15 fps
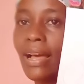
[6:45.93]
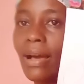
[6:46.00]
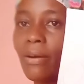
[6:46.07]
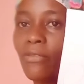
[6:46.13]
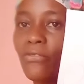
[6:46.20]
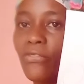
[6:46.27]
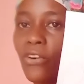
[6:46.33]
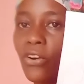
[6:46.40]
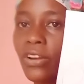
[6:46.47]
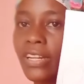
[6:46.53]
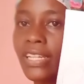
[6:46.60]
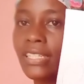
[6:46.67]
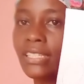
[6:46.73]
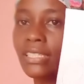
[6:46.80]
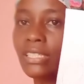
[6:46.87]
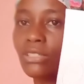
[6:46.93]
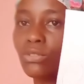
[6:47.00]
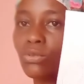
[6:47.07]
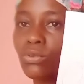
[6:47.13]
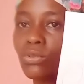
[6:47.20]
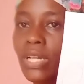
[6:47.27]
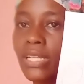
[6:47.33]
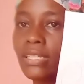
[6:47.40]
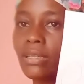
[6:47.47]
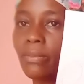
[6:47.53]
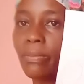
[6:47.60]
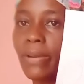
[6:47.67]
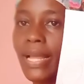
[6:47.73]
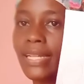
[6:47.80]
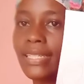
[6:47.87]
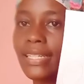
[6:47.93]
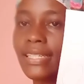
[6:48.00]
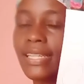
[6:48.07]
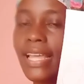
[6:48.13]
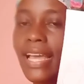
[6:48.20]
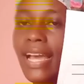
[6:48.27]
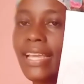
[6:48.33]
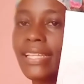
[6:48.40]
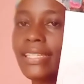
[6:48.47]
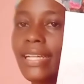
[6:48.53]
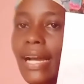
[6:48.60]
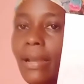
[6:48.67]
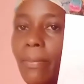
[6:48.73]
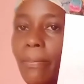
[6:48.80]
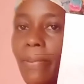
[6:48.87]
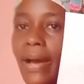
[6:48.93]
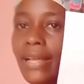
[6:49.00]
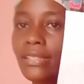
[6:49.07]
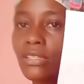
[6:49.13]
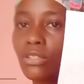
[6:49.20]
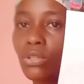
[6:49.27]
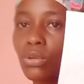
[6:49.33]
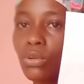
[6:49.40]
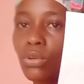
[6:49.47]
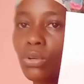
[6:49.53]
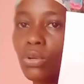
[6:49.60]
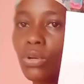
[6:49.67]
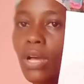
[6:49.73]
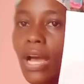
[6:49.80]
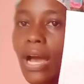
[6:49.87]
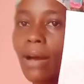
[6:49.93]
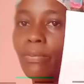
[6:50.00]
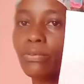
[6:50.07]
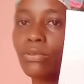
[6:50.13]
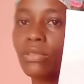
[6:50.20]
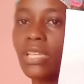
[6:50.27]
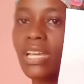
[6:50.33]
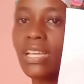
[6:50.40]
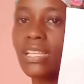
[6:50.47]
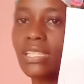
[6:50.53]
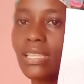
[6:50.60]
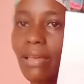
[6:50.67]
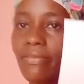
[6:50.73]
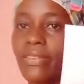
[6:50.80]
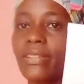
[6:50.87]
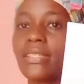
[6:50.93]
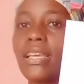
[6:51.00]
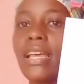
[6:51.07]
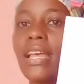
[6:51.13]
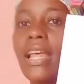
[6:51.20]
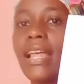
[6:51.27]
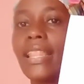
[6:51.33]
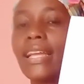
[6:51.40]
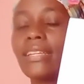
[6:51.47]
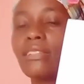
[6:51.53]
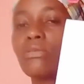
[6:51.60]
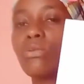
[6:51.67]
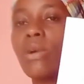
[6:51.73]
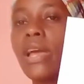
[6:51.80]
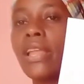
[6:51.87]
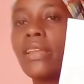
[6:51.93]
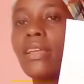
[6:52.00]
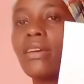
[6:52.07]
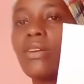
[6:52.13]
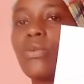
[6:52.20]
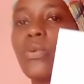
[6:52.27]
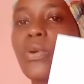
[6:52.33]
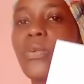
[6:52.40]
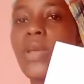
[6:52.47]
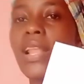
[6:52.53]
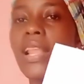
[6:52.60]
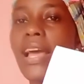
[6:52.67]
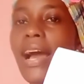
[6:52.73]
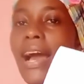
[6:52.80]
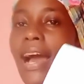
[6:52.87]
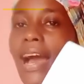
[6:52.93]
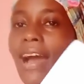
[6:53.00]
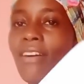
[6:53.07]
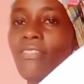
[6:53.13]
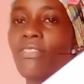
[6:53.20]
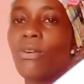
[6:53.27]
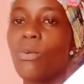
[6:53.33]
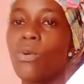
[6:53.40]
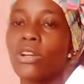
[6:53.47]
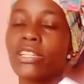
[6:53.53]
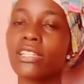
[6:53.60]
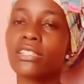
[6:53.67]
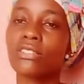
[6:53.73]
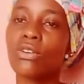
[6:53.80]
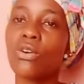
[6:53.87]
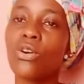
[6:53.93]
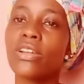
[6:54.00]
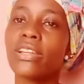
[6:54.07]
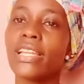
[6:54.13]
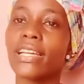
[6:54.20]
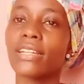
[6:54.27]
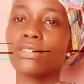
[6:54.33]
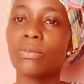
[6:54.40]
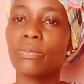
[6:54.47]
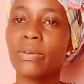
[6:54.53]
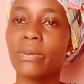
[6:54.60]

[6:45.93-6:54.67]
For it to get implanted there, it can pass through up to the cervix. That is when we will have what is called ectopic